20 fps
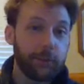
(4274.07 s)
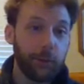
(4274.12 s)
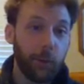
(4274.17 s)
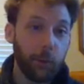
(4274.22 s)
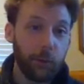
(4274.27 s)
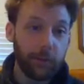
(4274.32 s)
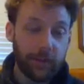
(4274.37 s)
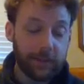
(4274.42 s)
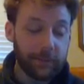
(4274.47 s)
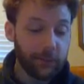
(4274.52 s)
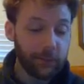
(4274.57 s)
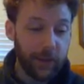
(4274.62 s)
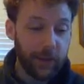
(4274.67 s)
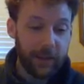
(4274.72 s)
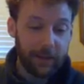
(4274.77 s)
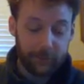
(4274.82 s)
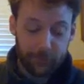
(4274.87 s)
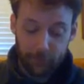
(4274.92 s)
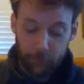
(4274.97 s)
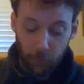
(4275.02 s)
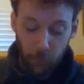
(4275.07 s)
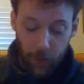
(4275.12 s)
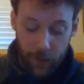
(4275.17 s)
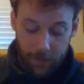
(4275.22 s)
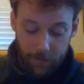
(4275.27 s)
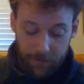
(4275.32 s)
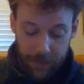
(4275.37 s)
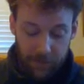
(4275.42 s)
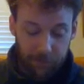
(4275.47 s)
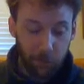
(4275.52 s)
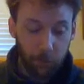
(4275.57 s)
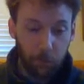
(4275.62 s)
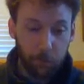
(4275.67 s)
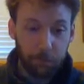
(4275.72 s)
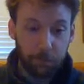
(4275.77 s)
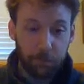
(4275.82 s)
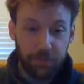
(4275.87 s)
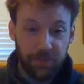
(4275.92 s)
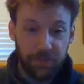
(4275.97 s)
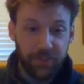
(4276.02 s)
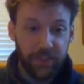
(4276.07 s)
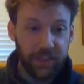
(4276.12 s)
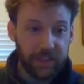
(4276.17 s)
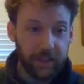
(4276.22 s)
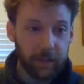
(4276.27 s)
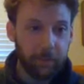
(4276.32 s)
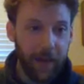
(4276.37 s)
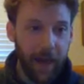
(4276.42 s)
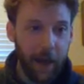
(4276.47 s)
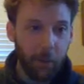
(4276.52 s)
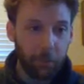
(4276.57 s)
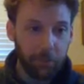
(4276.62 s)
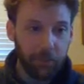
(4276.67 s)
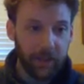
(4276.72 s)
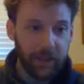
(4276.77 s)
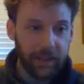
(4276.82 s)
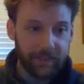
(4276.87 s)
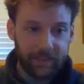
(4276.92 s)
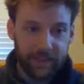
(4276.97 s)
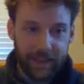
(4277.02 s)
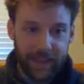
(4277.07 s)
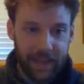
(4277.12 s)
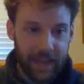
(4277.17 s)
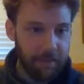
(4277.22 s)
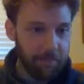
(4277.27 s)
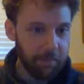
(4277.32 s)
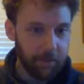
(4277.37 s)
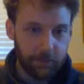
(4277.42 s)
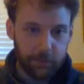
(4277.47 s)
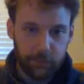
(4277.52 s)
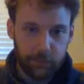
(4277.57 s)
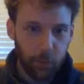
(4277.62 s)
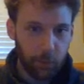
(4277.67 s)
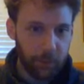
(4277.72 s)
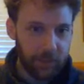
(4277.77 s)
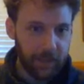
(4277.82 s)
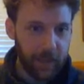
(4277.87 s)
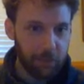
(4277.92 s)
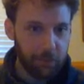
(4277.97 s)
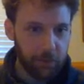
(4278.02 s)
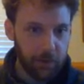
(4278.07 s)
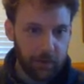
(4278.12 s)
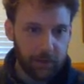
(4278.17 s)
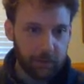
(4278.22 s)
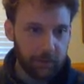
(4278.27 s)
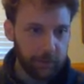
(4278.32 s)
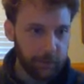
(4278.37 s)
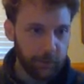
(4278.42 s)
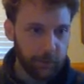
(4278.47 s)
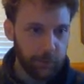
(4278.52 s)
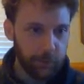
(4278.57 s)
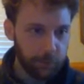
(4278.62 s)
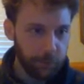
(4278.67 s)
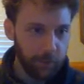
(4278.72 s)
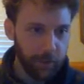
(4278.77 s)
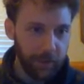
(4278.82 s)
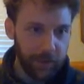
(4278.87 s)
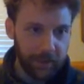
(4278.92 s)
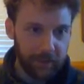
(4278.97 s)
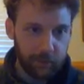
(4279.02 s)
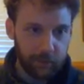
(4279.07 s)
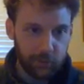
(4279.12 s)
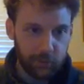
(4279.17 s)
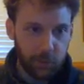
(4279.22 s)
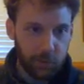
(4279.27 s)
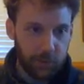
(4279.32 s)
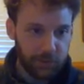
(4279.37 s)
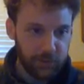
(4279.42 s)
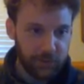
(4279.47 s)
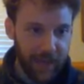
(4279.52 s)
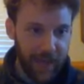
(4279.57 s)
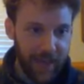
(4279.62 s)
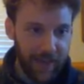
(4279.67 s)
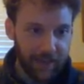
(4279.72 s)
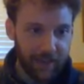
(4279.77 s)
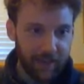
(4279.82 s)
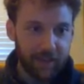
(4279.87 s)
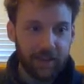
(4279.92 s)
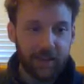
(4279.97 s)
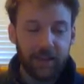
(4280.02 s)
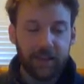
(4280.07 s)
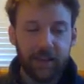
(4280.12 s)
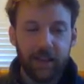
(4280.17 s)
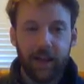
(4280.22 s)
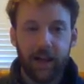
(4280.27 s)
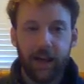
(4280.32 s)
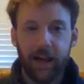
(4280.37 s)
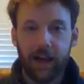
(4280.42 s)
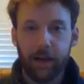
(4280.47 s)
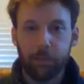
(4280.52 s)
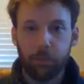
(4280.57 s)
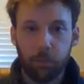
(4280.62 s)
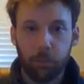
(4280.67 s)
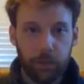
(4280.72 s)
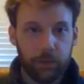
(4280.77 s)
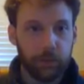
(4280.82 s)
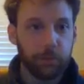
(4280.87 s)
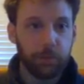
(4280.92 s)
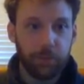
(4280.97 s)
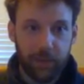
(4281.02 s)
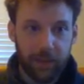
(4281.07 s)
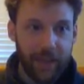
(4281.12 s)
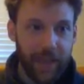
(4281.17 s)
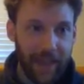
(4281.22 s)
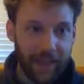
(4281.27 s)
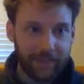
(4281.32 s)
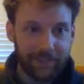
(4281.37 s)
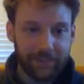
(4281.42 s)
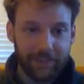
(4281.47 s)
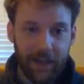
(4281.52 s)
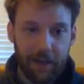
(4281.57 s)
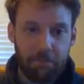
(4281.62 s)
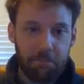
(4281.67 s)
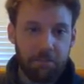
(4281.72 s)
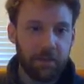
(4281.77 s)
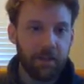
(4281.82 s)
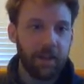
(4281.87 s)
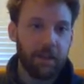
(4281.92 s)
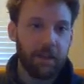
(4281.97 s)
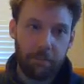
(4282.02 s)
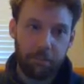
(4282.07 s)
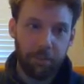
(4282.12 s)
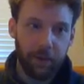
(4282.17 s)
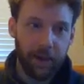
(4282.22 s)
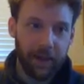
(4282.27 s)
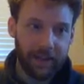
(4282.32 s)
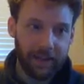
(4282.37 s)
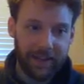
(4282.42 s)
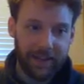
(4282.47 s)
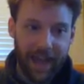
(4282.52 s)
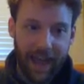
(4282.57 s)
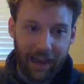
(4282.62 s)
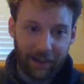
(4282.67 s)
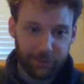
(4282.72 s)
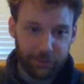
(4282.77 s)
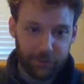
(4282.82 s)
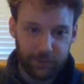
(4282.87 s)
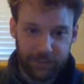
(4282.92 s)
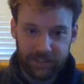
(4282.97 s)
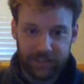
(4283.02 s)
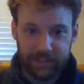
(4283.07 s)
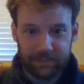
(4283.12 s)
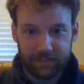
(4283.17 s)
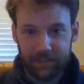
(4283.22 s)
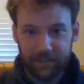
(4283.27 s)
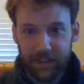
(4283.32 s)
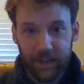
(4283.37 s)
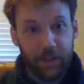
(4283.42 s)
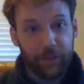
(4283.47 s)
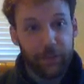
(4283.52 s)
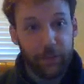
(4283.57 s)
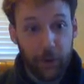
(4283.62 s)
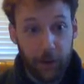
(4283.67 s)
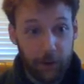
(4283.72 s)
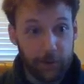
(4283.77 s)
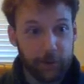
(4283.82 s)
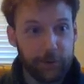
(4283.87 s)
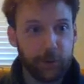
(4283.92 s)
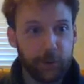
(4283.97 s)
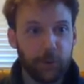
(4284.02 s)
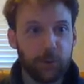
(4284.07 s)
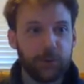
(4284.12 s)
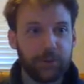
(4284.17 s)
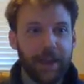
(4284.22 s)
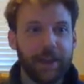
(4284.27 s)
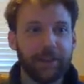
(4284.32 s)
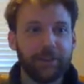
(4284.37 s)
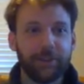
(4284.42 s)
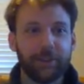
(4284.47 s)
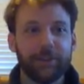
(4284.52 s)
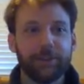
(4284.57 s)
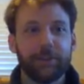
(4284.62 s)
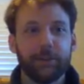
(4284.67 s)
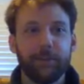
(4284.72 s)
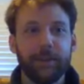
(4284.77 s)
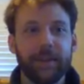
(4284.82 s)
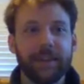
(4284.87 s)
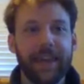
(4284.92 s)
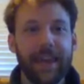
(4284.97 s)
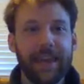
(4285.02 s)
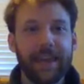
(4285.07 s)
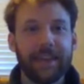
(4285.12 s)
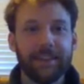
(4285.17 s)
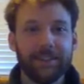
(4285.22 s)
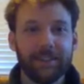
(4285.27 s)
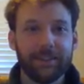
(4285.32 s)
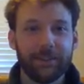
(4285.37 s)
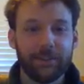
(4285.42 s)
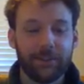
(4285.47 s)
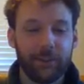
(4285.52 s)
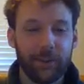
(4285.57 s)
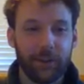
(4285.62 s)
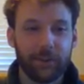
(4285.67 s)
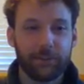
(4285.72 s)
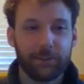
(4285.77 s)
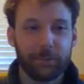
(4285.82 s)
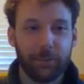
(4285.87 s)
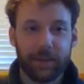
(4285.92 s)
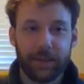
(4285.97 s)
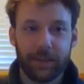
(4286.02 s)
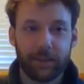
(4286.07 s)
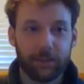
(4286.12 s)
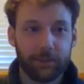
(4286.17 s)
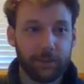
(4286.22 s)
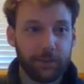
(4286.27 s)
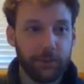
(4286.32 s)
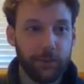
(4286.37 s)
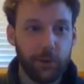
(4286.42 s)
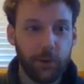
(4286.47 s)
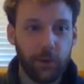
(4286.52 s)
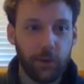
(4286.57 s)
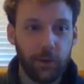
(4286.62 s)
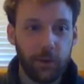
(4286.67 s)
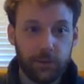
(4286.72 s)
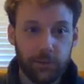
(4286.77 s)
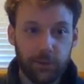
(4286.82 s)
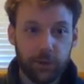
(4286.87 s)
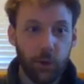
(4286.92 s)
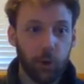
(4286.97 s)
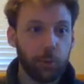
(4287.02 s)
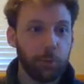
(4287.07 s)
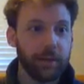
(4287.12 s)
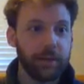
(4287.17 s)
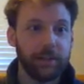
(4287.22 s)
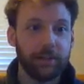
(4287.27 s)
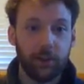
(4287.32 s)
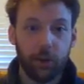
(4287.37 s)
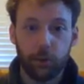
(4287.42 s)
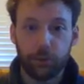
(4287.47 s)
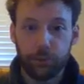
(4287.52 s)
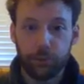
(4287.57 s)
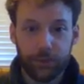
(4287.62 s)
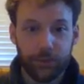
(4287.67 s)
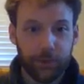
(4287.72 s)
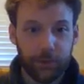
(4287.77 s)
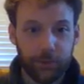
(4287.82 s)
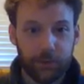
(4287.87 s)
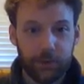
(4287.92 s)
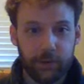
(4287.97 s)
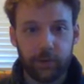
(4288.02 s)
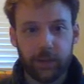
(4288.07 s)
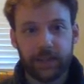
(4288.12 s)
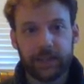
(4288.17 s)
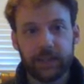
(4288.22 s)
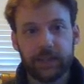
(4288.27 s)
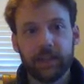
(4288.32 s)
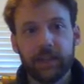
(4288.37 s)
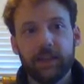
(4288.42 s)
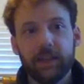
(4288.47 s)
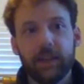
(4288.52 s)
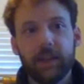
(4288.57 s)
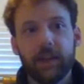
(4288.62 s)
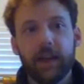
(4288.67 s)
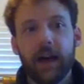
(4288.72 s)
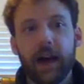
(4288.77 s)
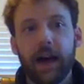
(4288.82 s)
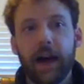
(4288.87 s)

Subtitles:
totally change the way people think about playing the game, because nobody ever considers playing short stack when you play heads up, but it actually, there are huge edges to be gained just because nobody knows what they're doing. Yep.